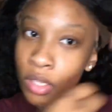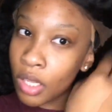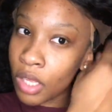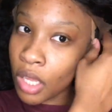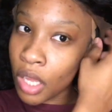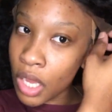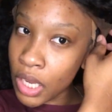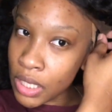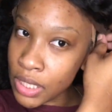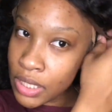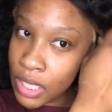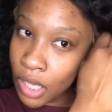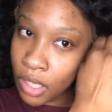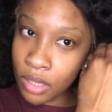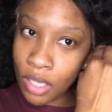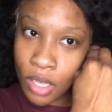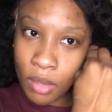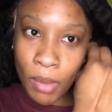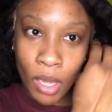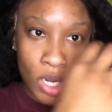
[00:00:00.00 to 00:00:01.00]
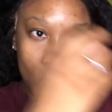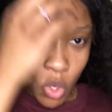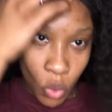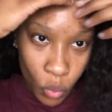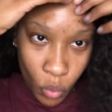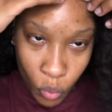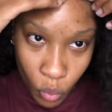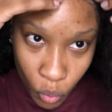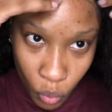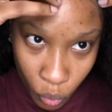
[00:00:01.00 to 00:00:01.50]
am making
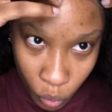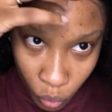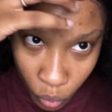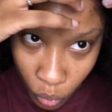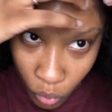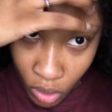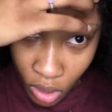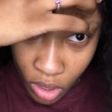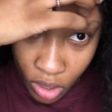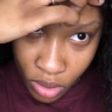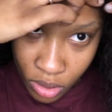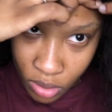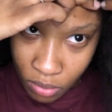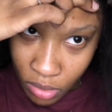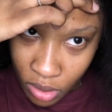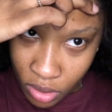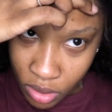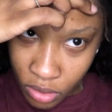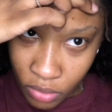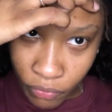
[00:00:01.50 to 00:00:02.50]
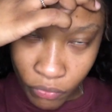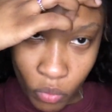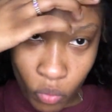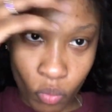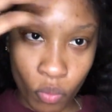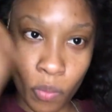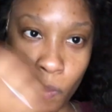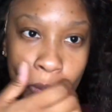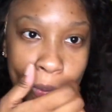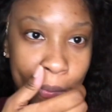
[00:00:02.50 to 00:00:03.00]
sure that
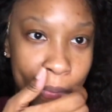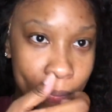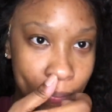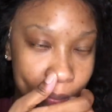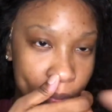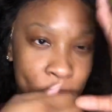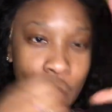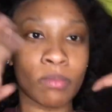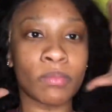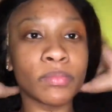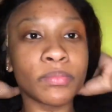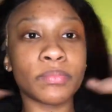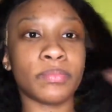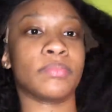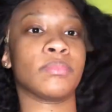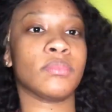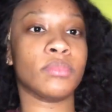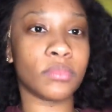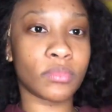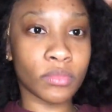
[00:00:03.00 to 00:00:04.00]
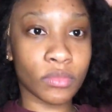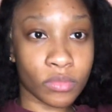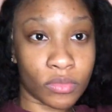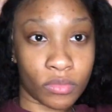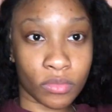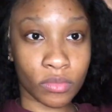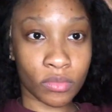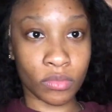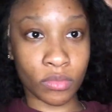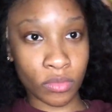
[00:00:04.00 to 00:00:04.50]
my edges
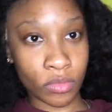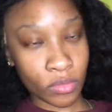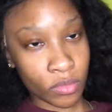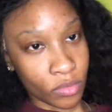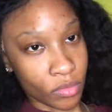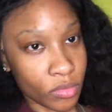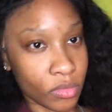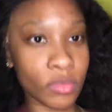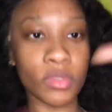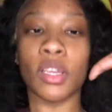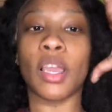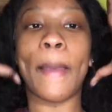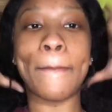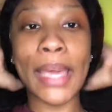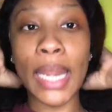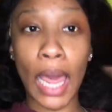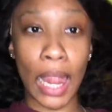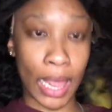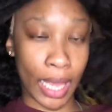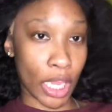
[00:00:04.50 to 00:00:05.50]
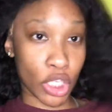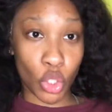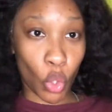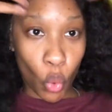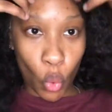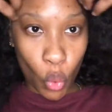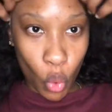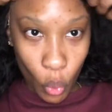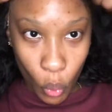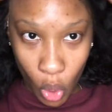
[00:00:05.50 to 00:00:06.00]
are
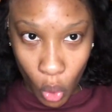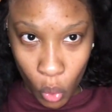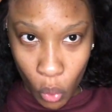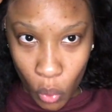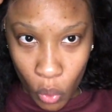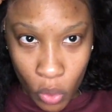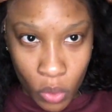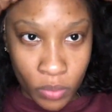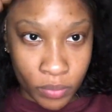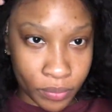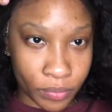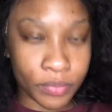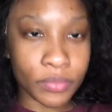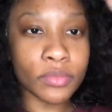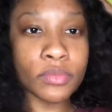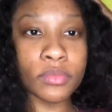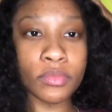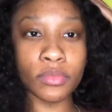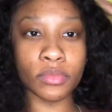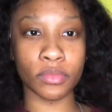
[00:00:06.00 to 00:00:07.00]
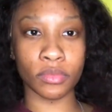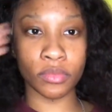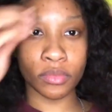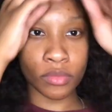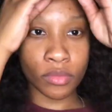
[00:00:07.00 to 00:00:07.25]
acceptable, making sure